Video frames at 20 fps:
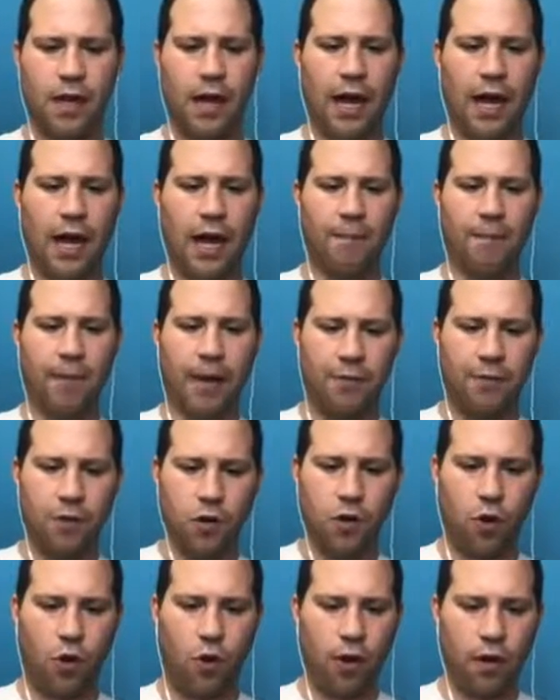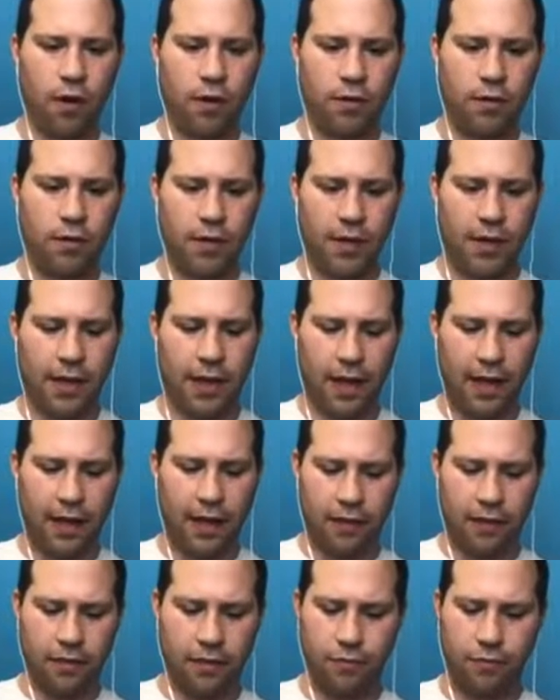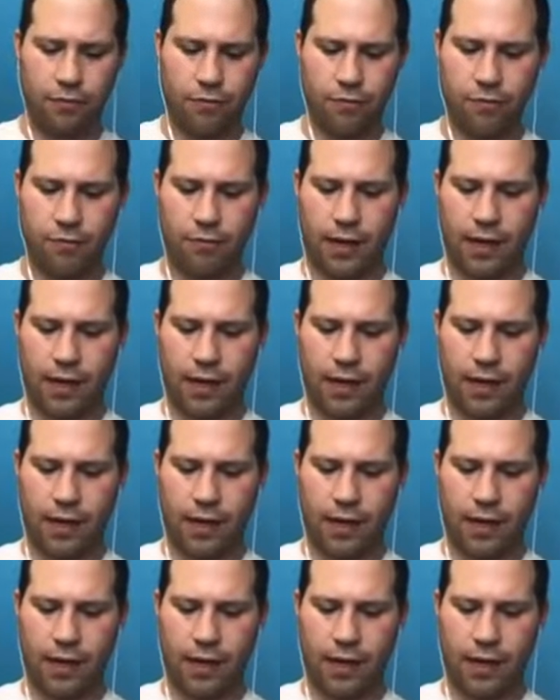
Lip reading: But I recall through